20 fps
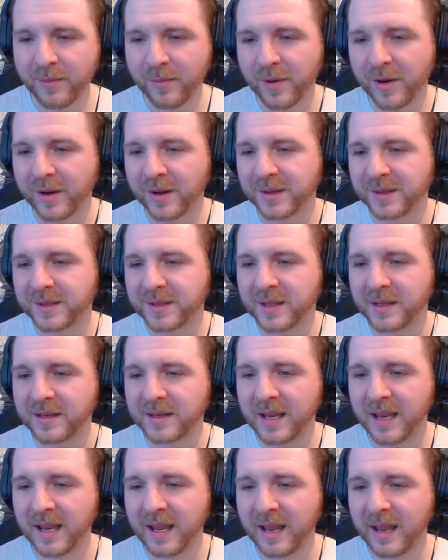was the
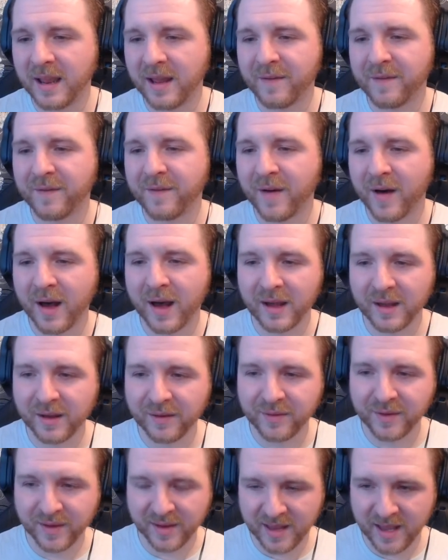
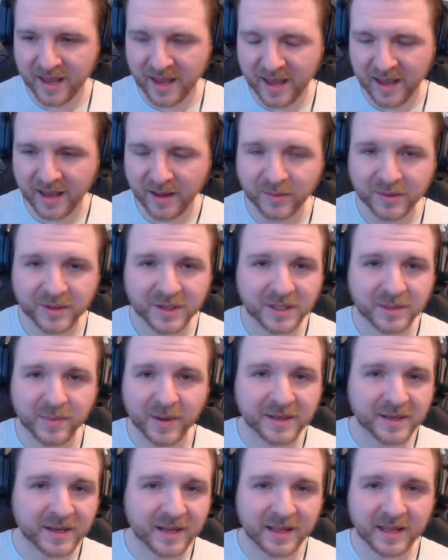D5K, which is
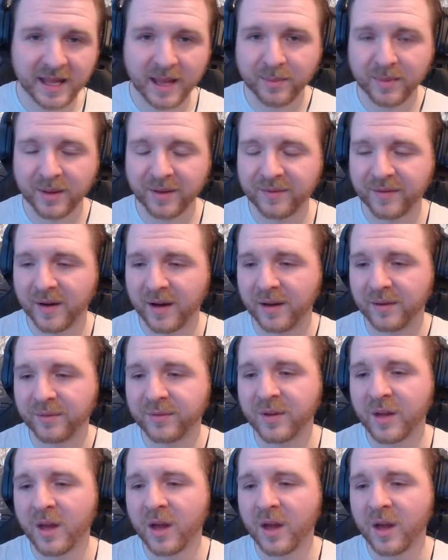basically the MP5.